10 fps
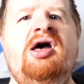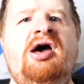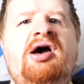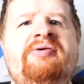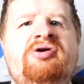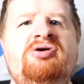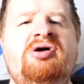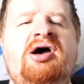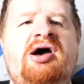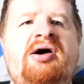Uh, you know,
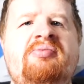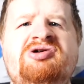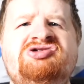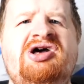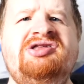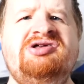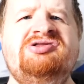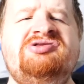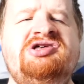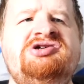uh, which I
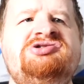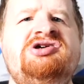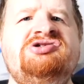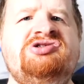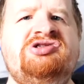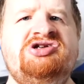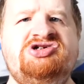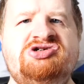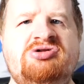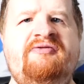think these days in
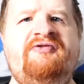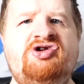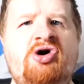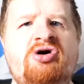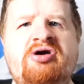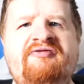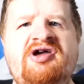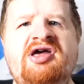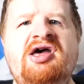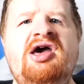digital
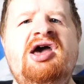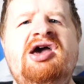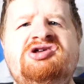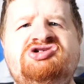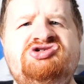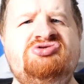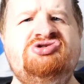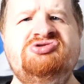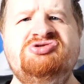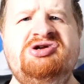photography, is so
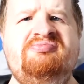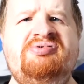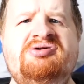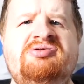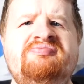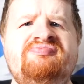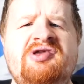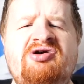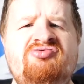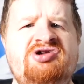so simple.
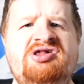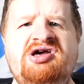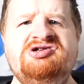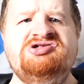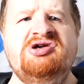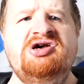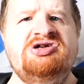It really is.